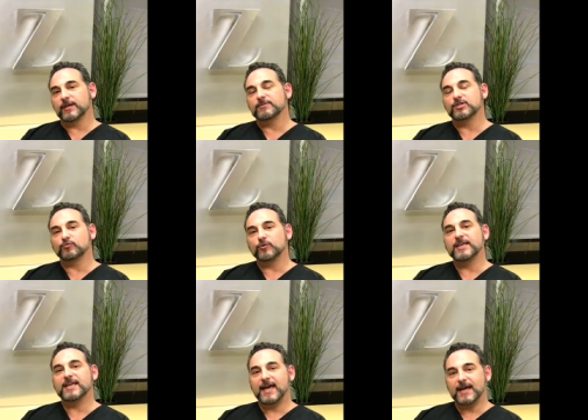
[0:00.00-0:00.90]
for them to
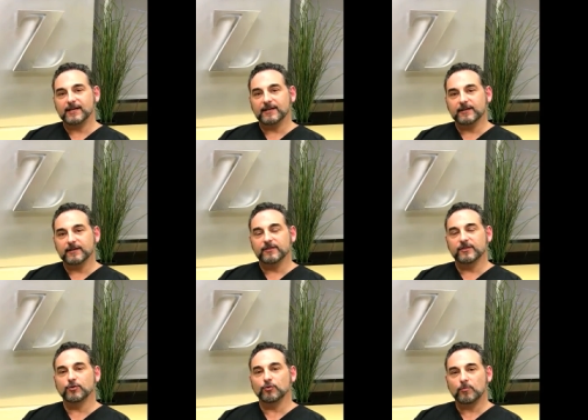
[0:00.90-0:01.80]
regain
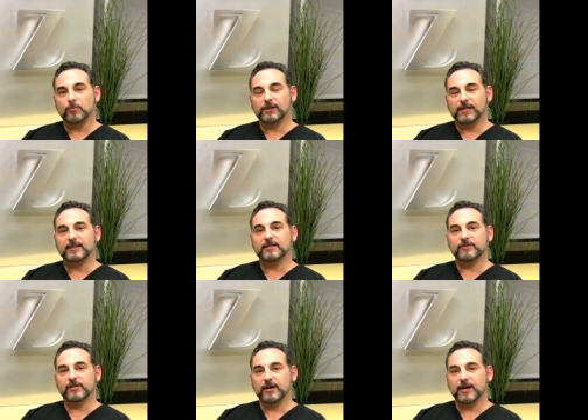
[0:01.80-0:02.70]
the normal
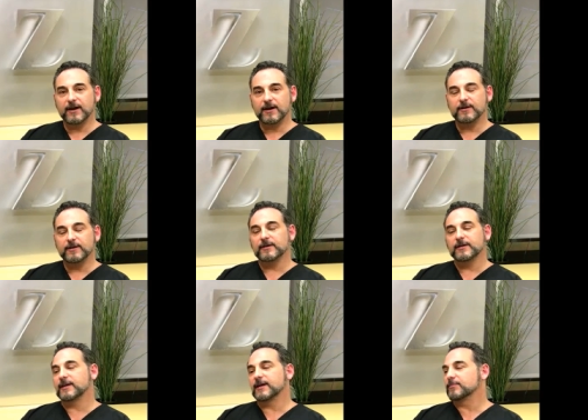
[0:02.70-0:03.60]
length of their hair
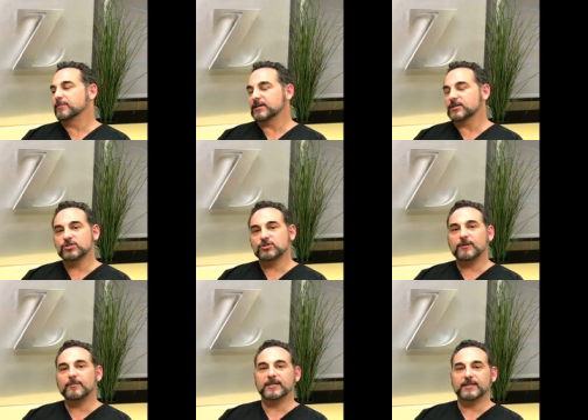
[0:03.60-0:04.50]
can be
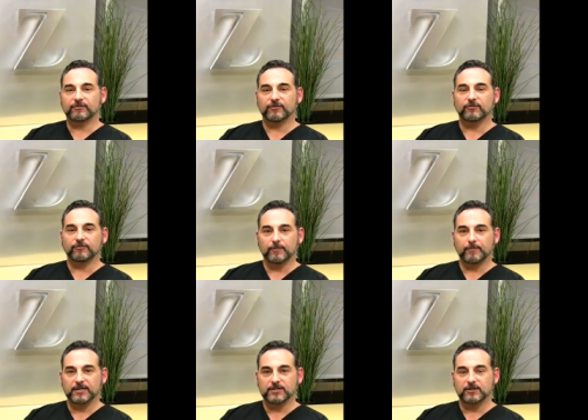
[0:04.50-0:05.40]
extremely difficult
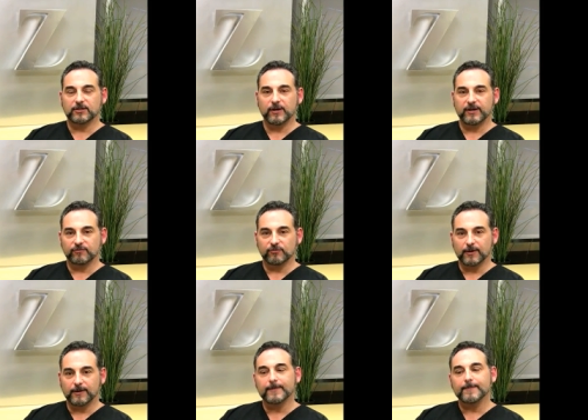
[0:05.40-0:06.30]
for a patient to wait
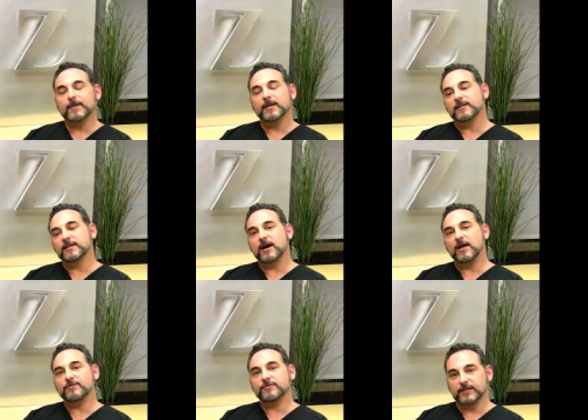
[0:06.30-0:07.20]
for.
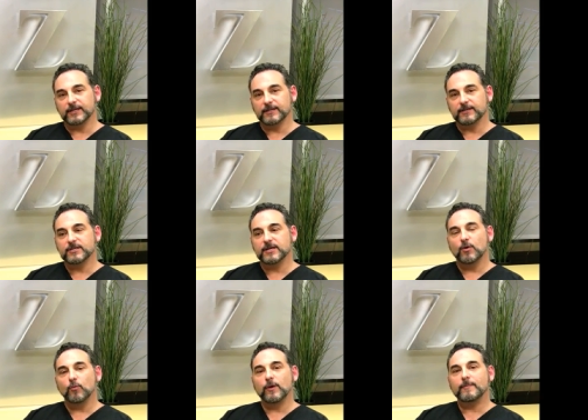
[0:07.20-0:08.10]
The other thing
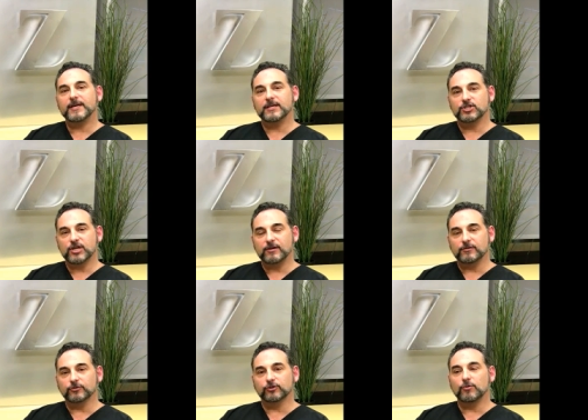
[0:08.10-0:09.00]
is women in
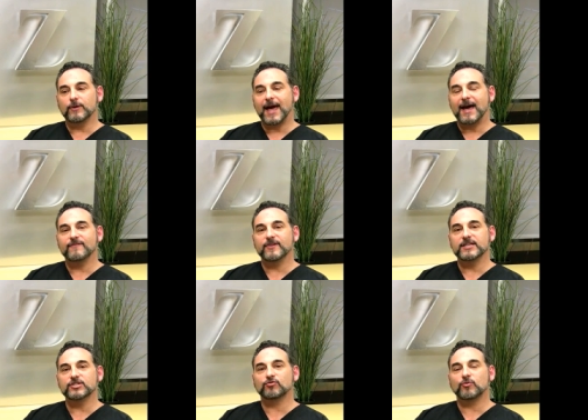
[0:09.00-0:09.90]
general don't
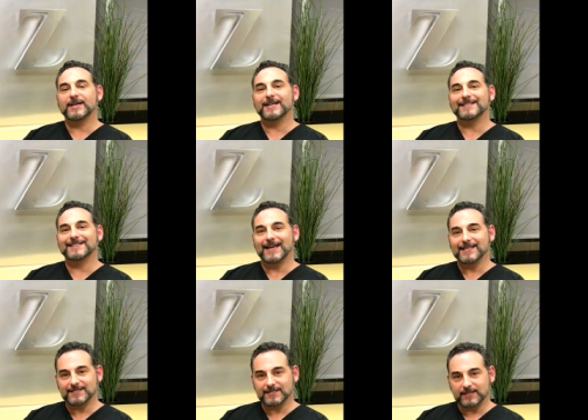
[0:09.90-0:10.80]
have as great a
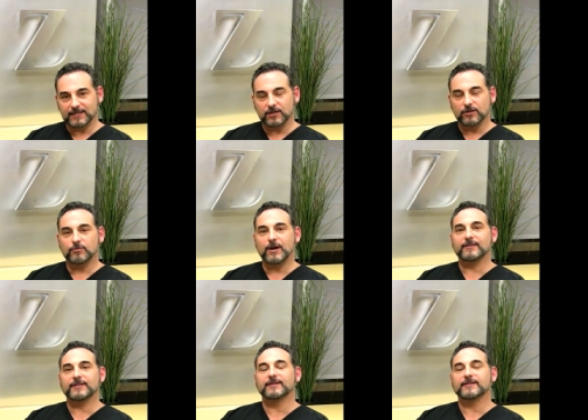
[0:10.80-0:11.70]
density
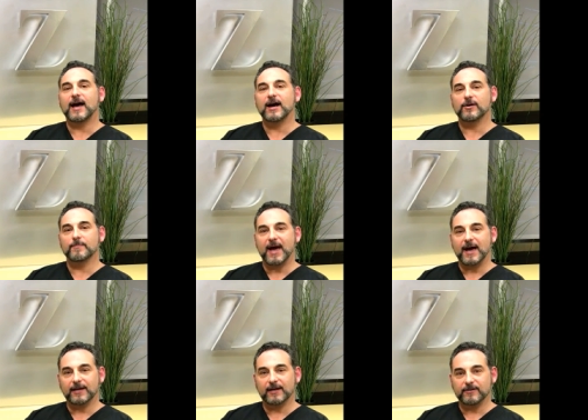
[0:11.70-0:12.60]
throughout the entire
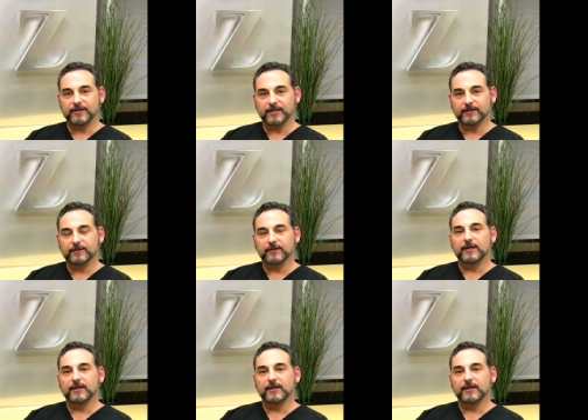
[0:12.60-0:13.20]
back area